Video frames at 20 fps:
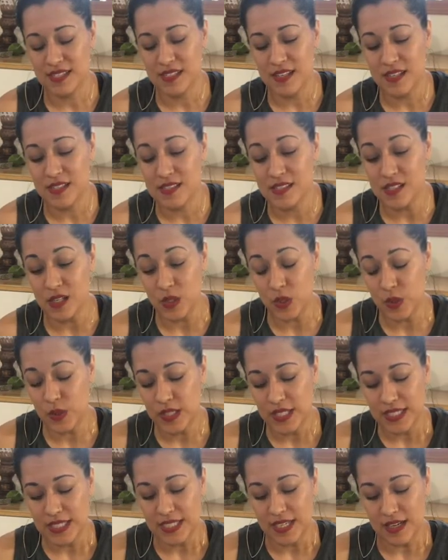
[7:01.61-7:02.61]
And so
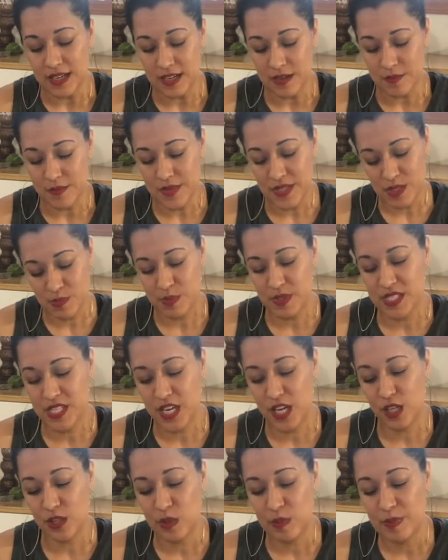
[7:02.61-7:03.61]
this
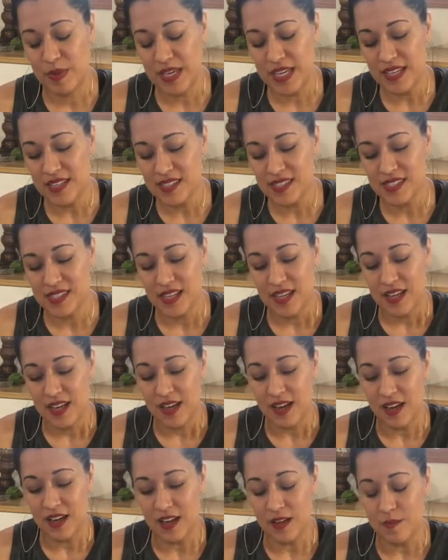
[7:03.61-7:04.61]
particular piece
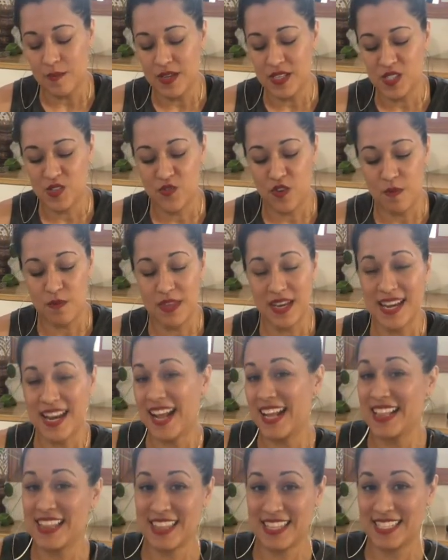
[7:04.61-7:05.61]
is from the
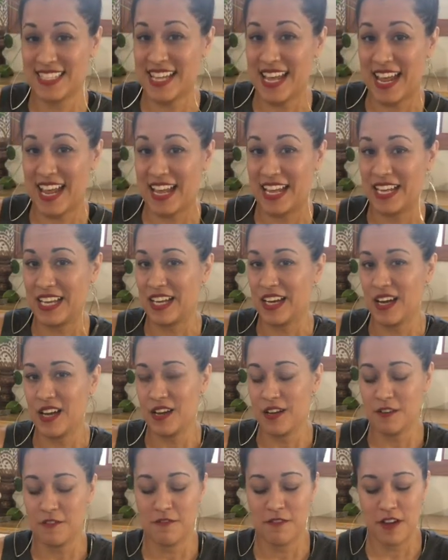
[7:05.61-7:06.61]
9th day
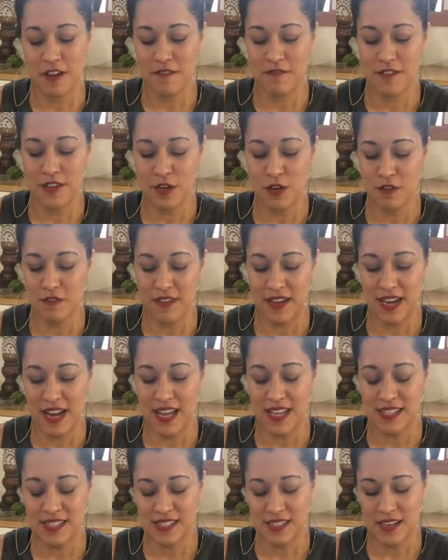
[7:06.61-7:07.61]
of the
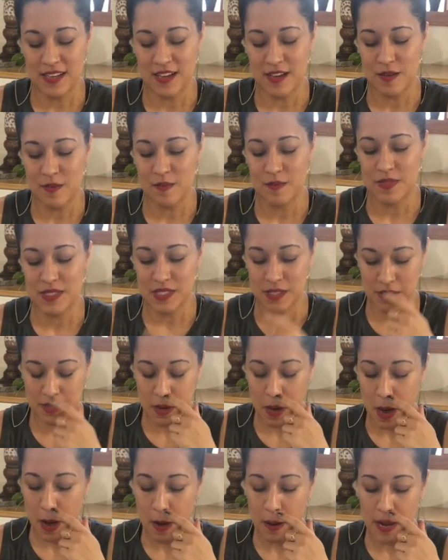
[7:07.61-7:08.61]
novenas. So there
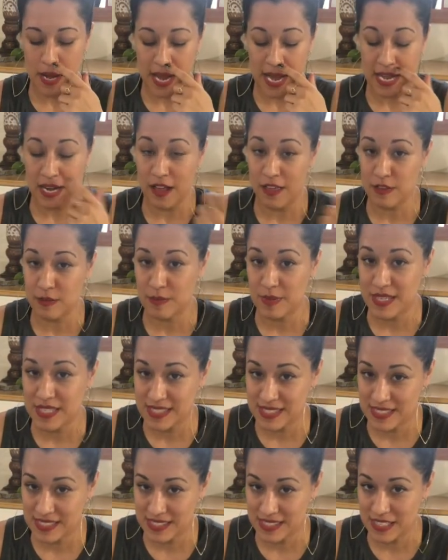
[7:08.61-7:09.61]
are 8 other
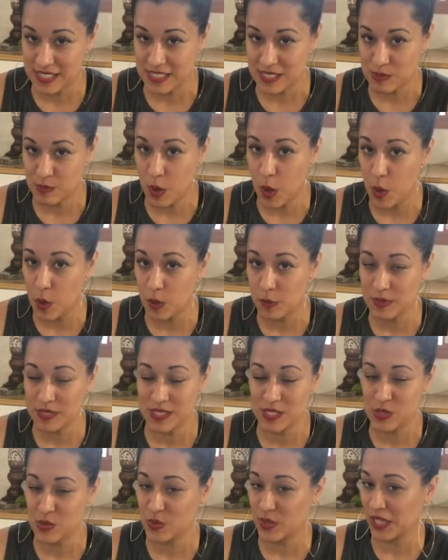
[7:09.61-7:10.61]
pieces to this poem. This
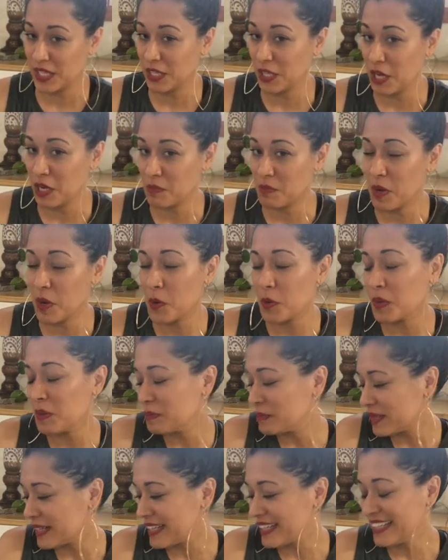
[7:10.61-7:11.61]
is a really long poem,
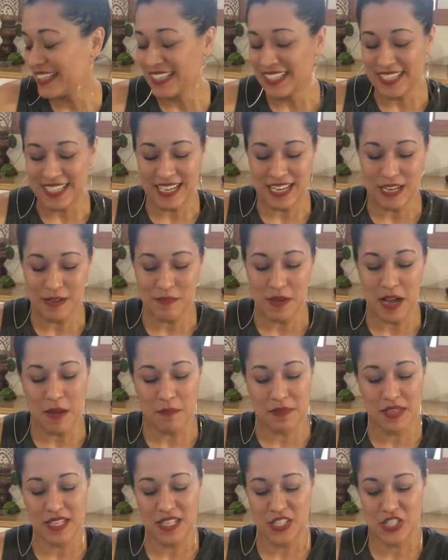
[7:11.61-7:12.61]
but I'm
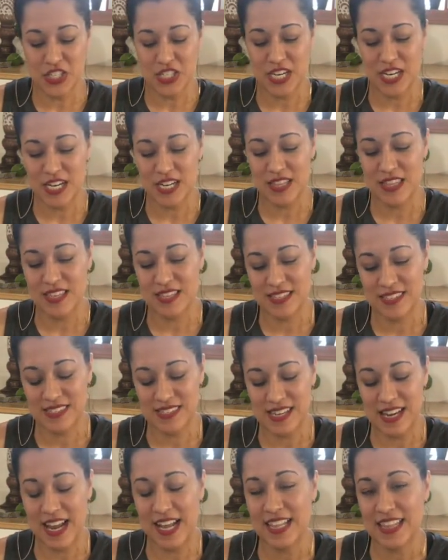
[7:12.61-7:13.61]
going to share this
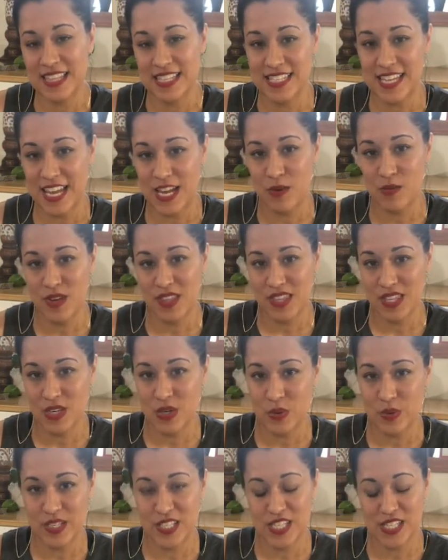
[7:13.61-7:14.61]
9th day with you,
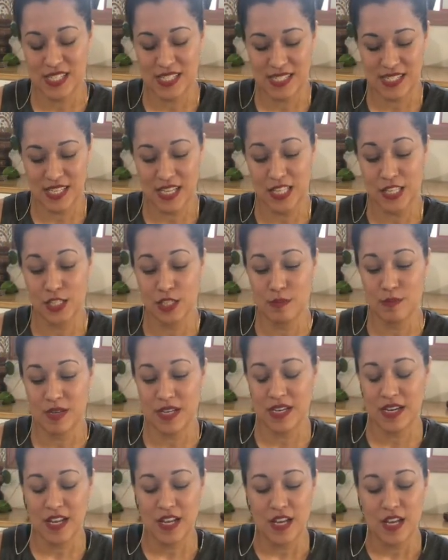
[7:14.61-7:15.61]
which is a little
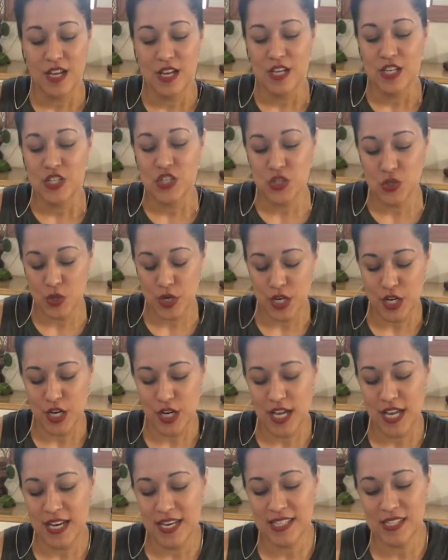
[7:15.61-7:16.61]
bit shorter,
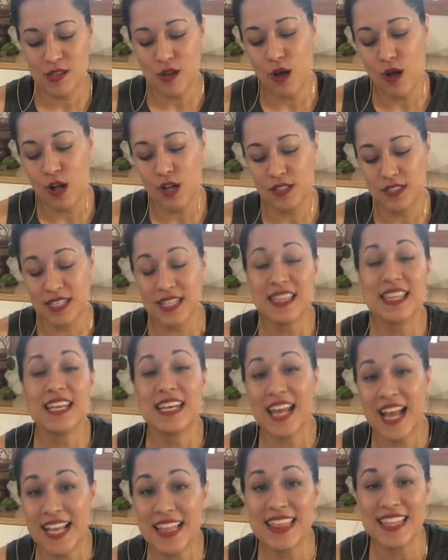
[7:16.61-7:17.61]
and it's called The
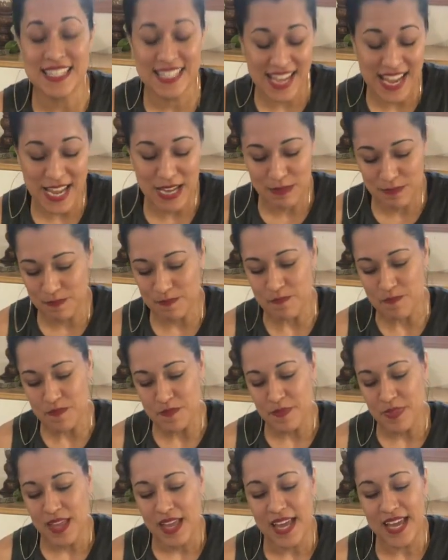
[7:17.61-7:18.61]
9th Day.
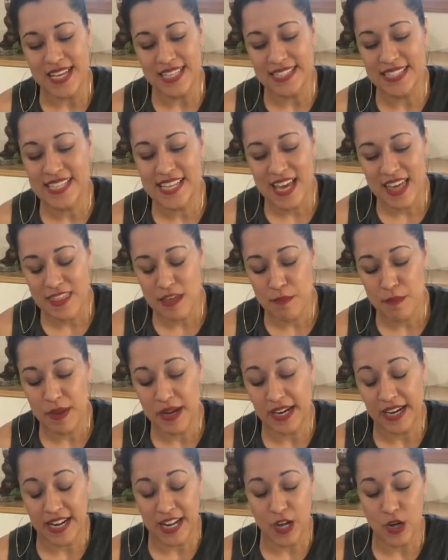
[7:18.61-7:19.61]
El Día de
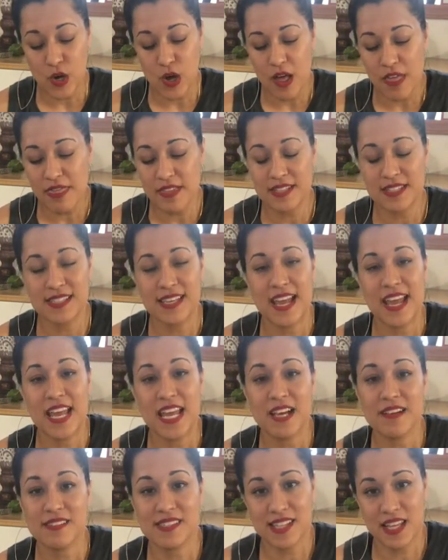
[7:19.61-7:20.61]
Perreo, the day
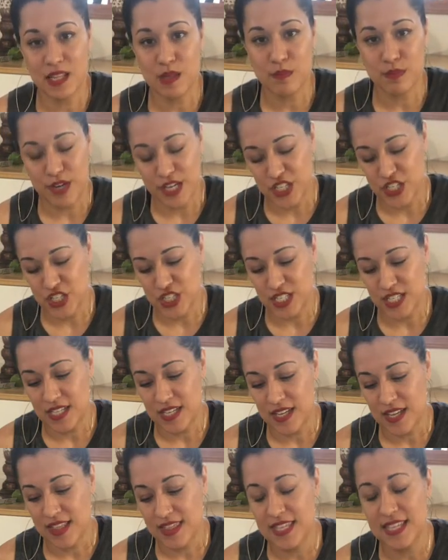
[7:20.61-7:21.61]
of celebration,
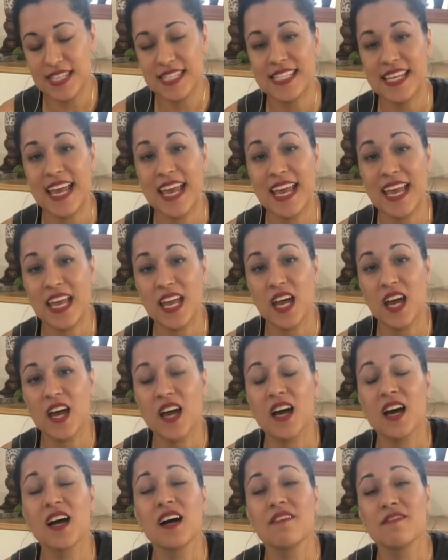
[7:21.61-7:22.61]
the day
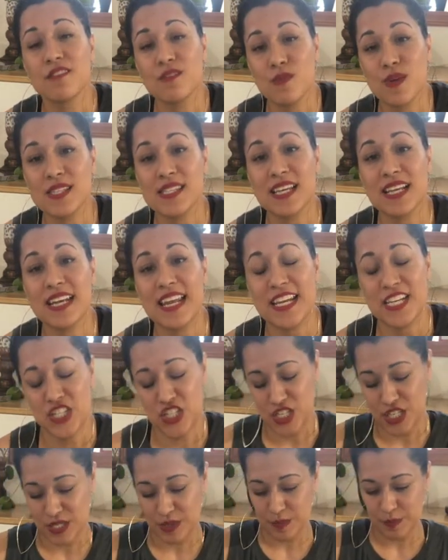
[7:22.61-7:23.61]
of the
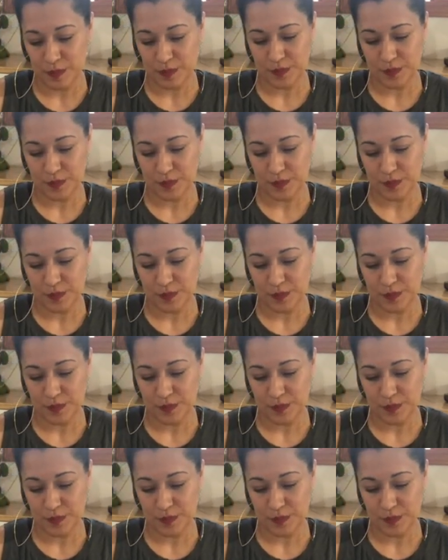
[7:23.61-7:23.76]
resignation.